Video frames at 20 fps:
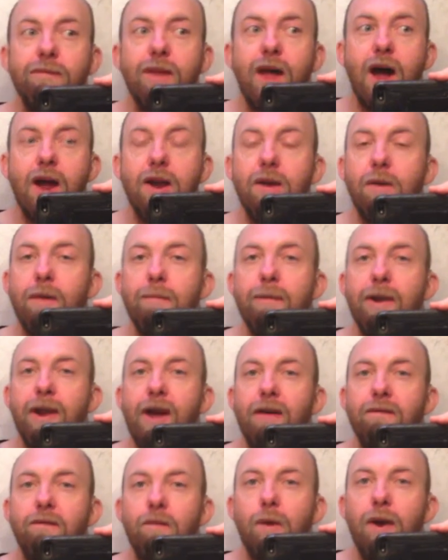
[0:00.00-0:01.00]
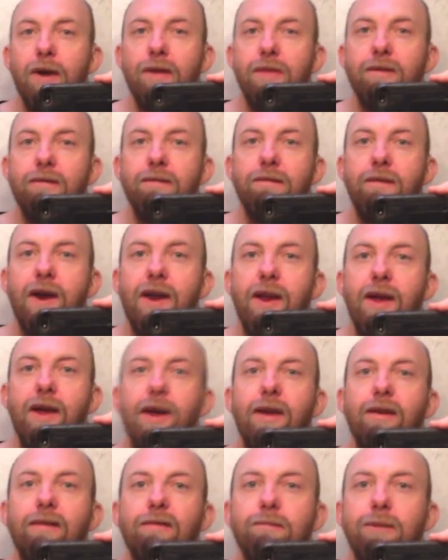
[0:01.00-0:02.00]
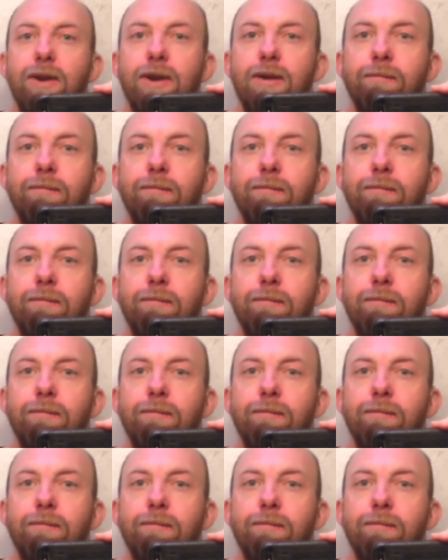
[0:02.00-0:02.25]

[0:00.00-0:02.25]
I know I'm gonna have quite the fight ahead of me.